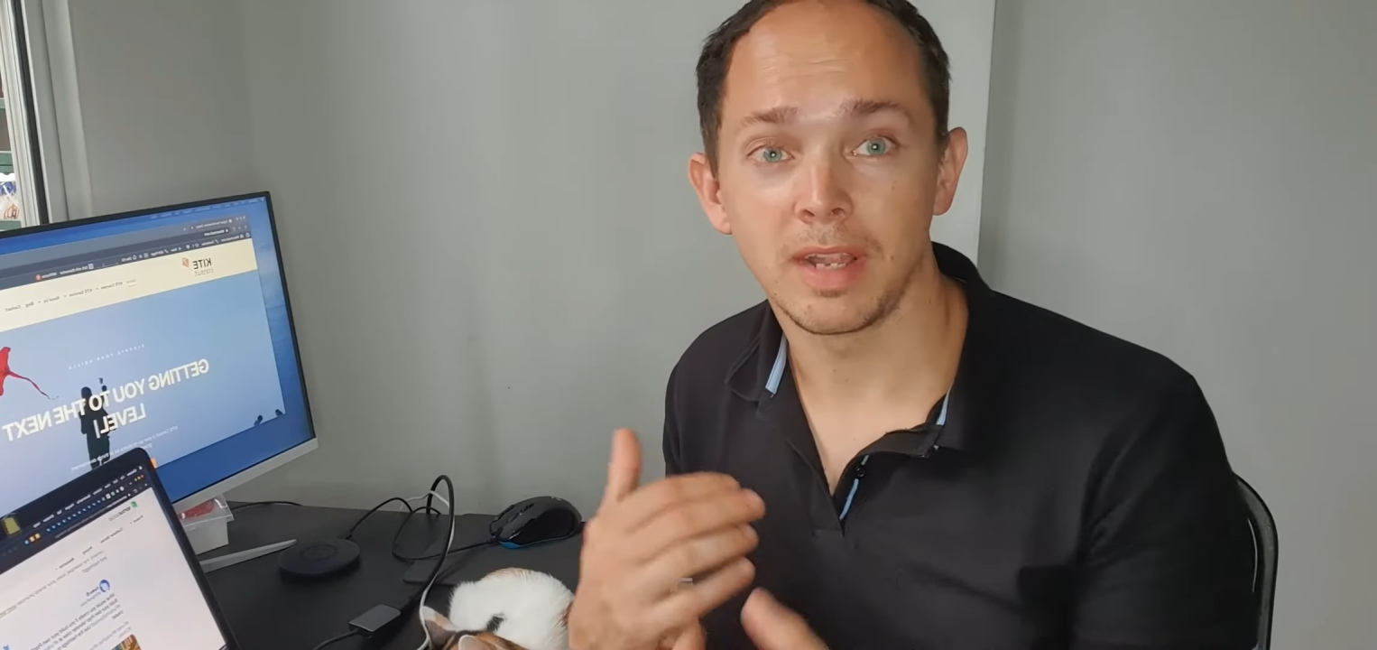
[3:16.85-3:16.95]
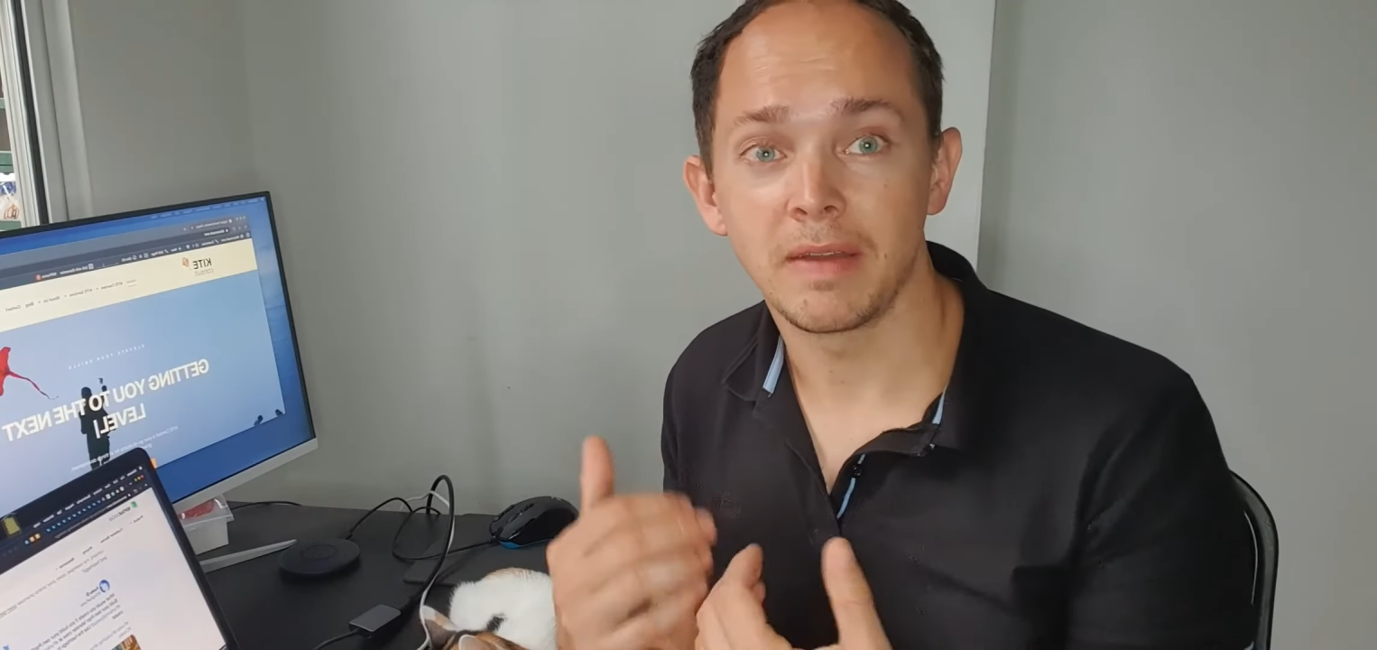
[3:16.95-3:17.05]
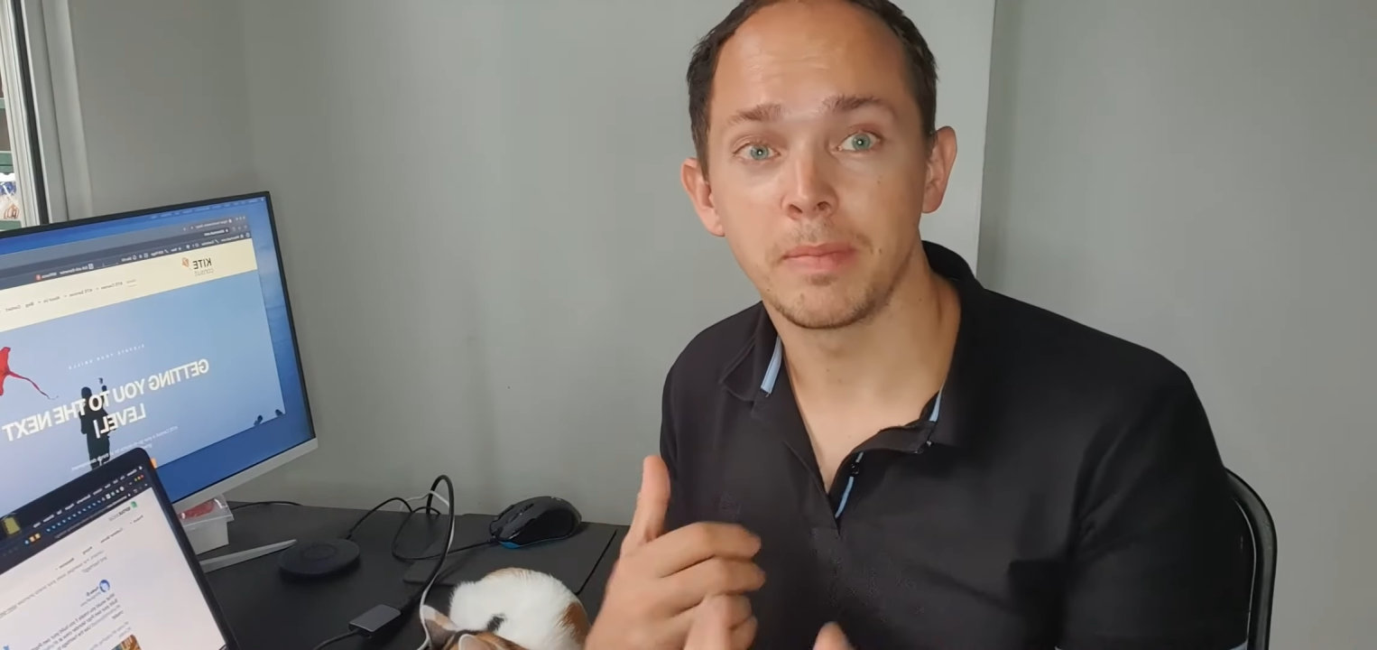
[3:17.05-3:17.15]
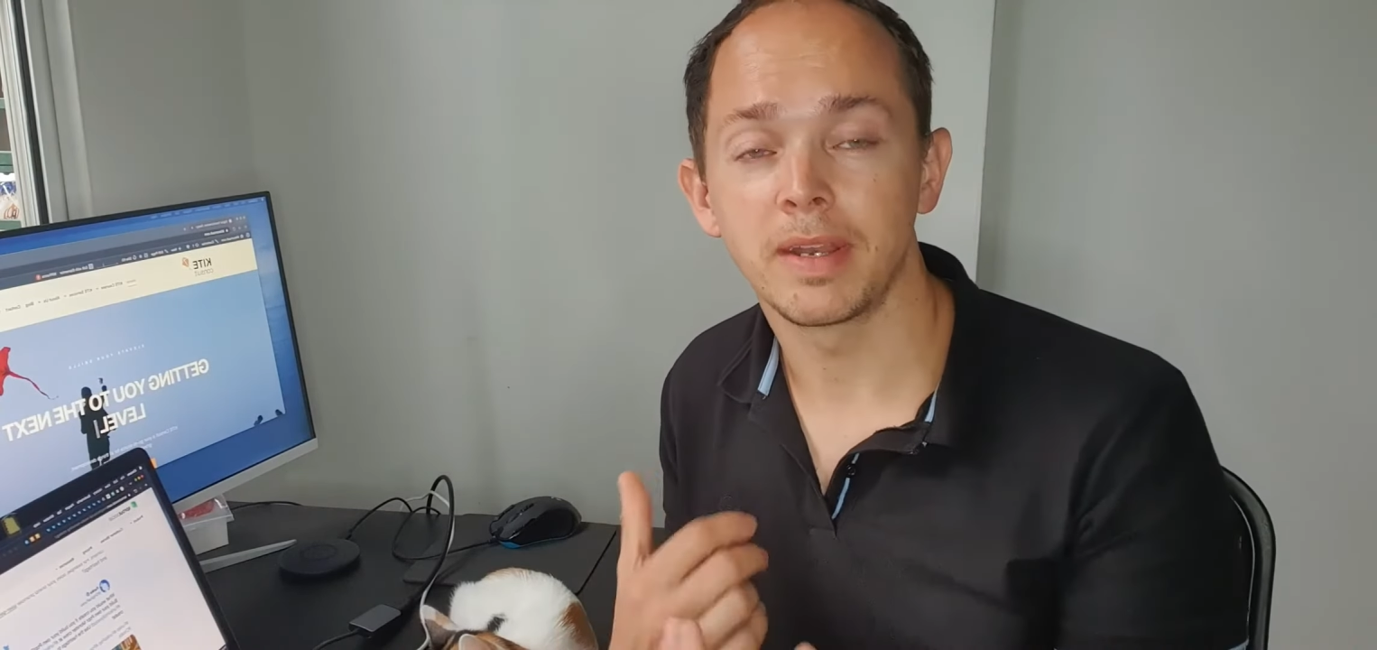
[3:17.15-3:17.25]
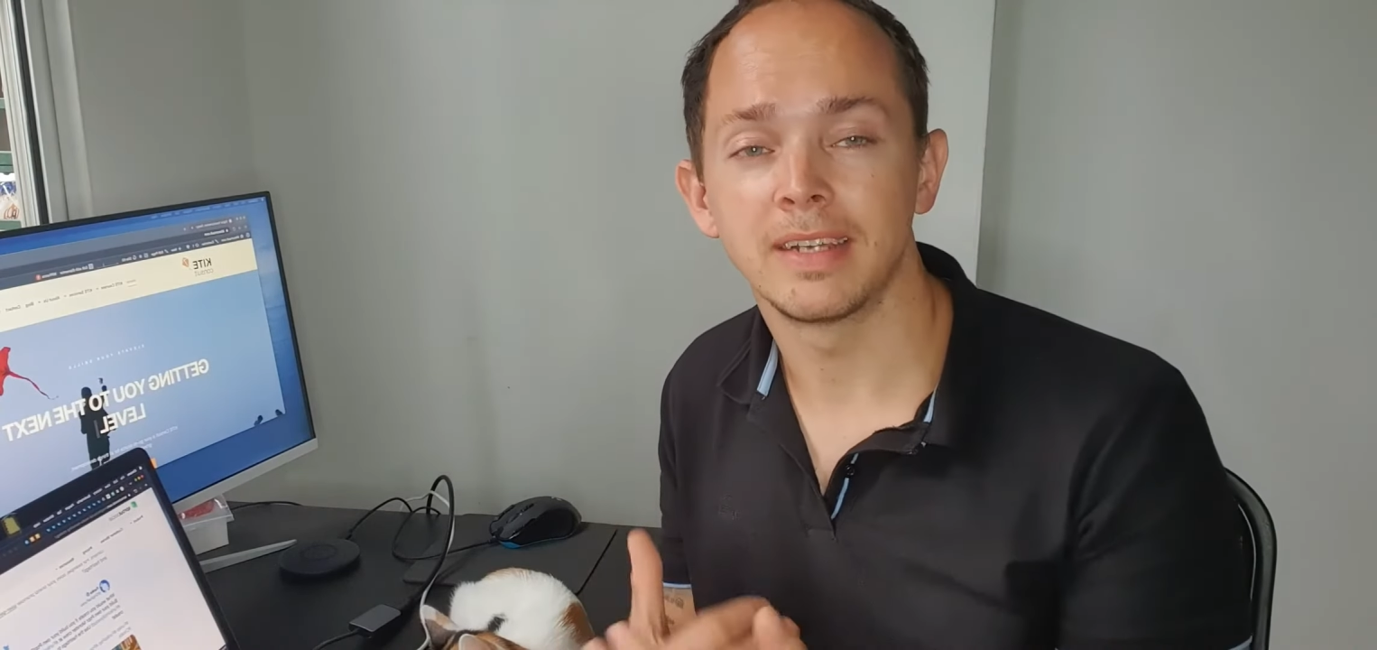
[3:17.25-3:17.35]

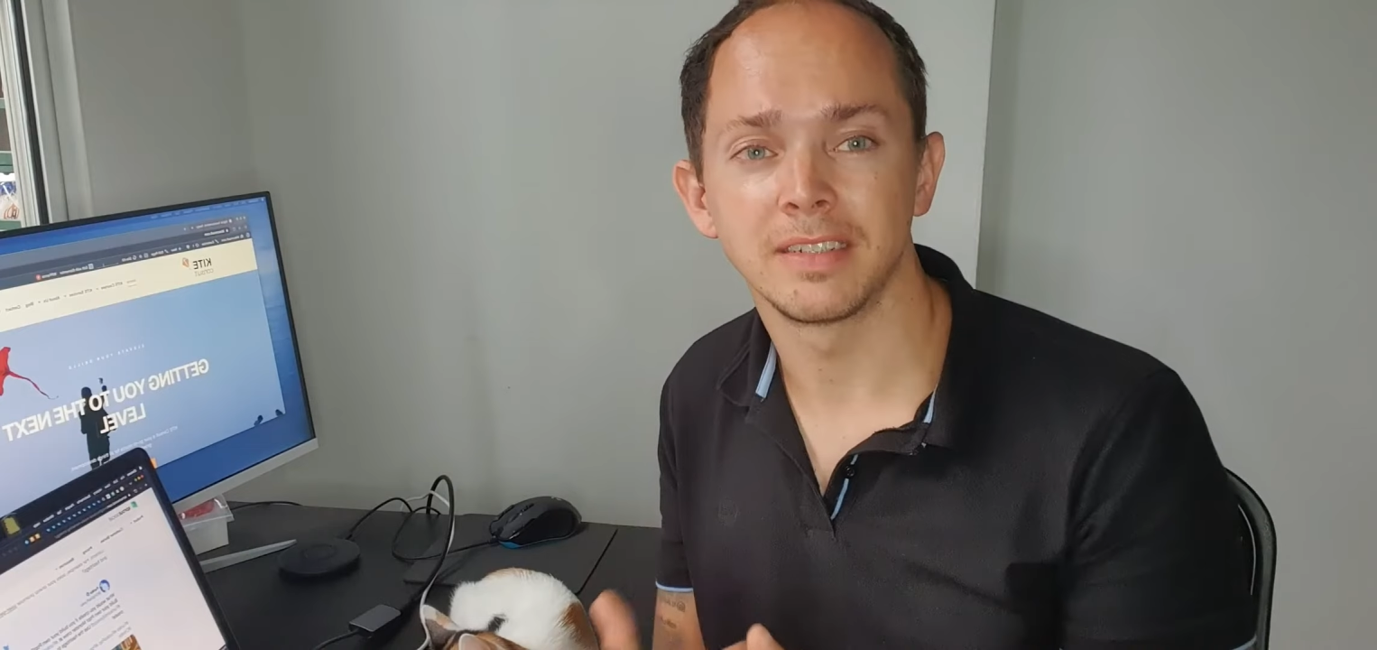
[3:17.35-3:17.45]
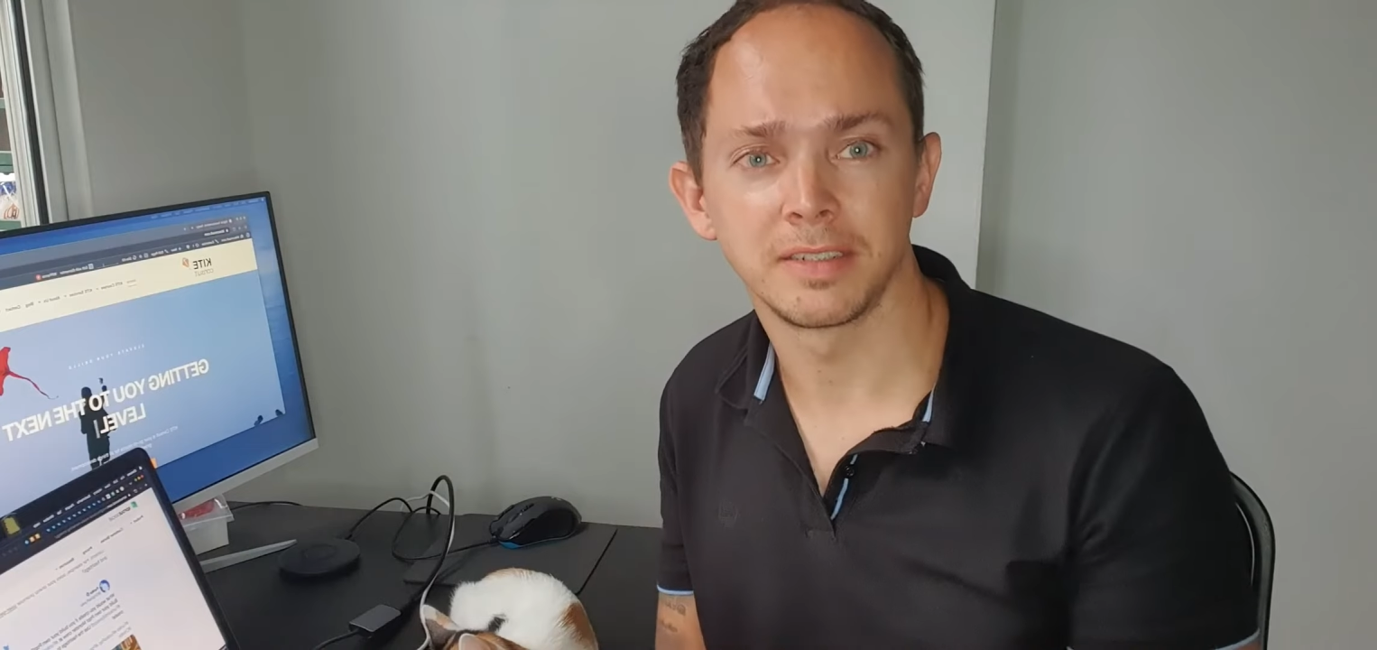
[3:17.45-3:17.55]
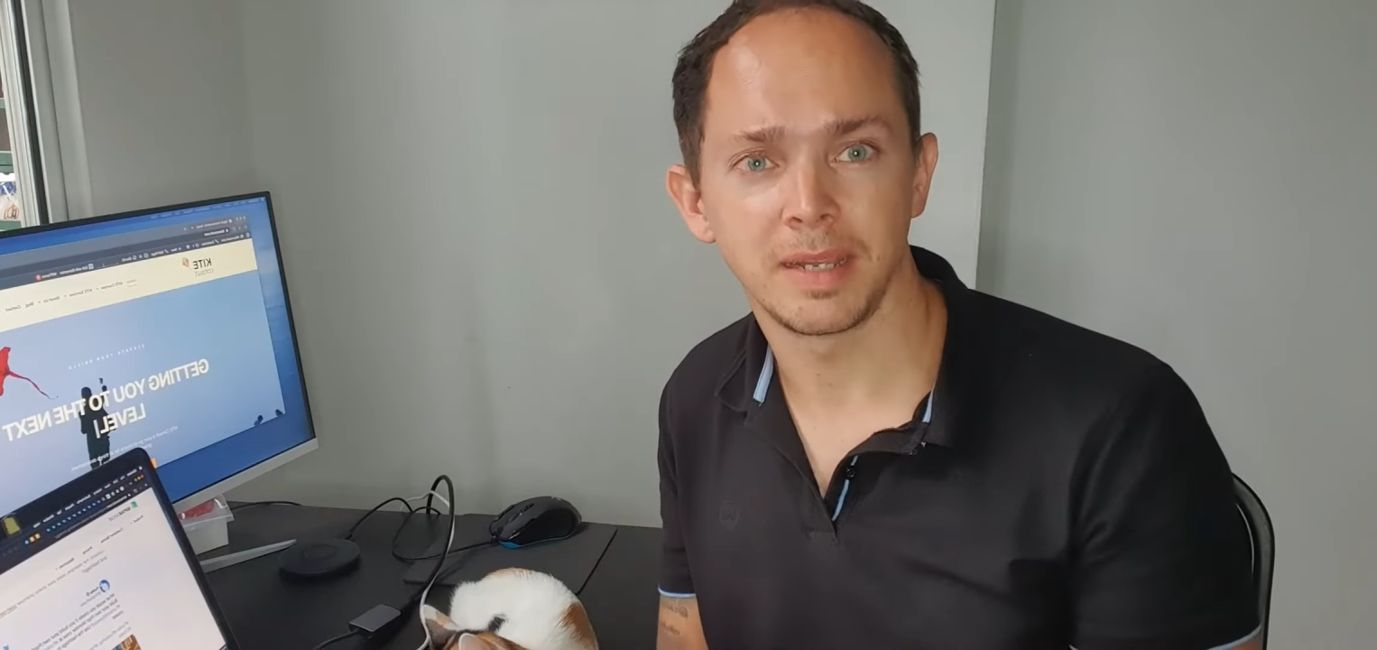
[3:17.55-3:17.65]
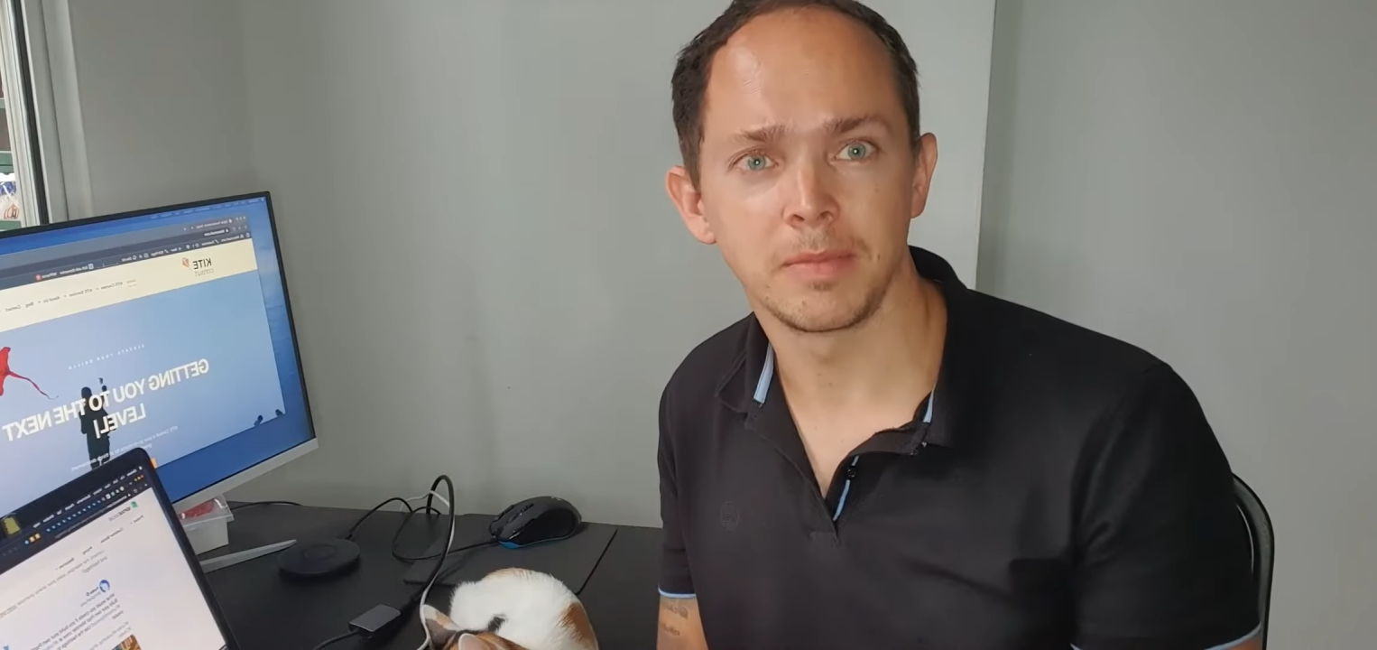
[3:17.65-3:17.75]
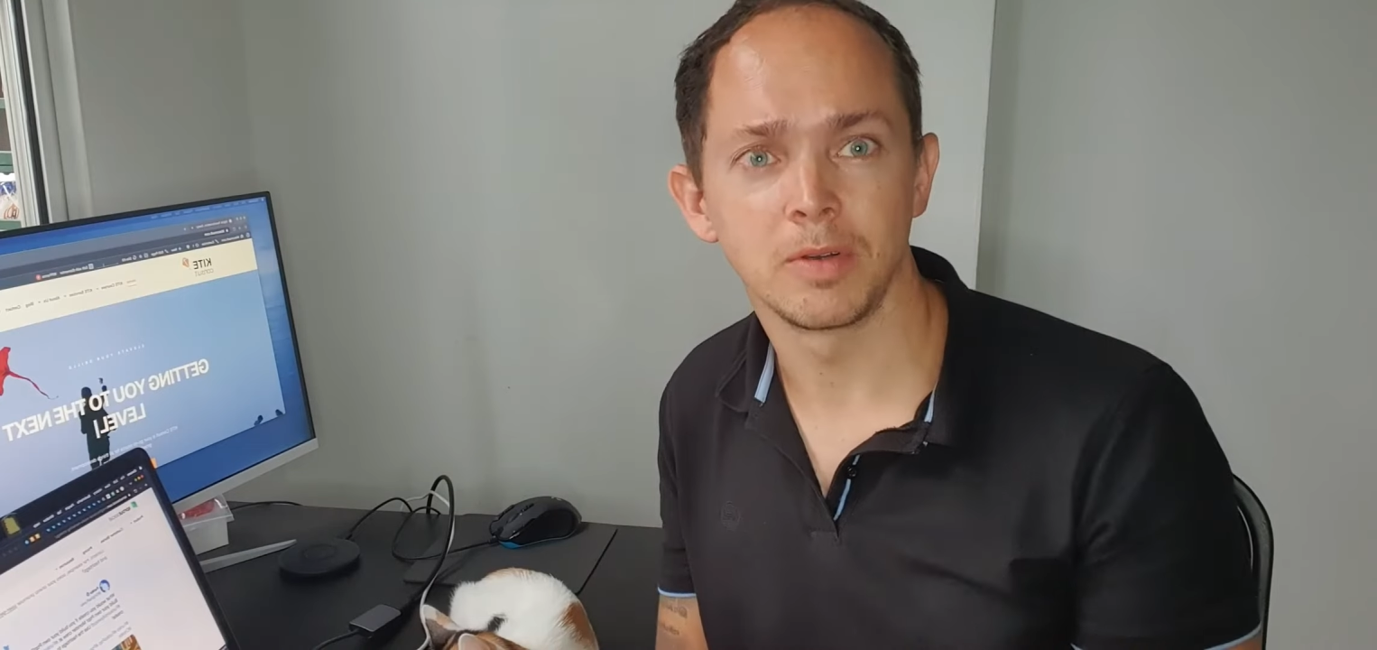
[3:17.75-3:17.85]
everybody has the
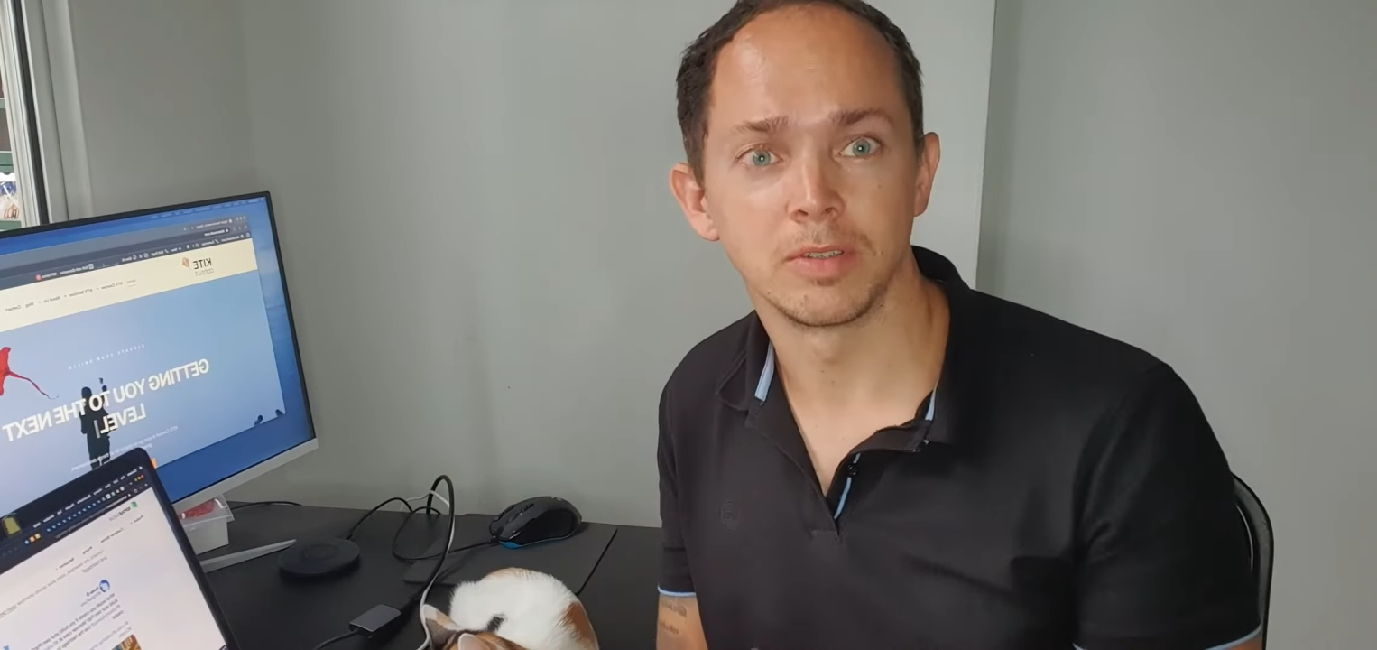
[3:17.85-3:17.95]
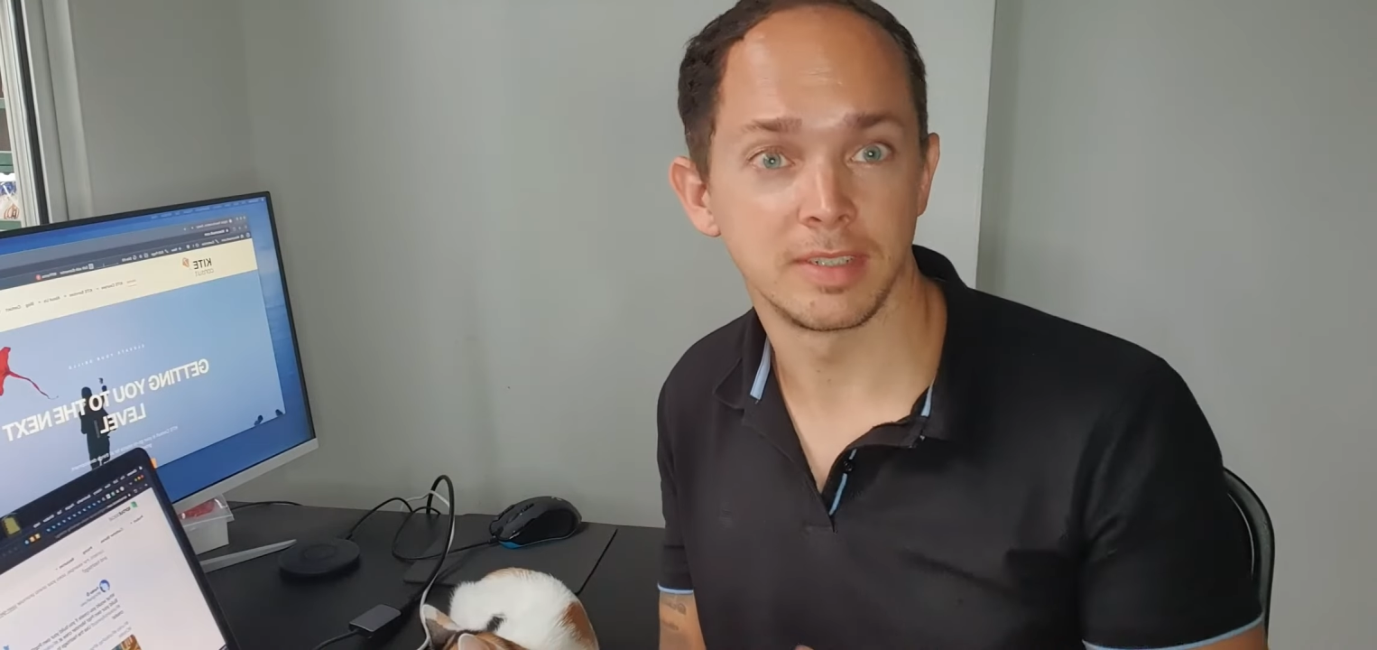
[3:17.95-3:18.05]
same goals,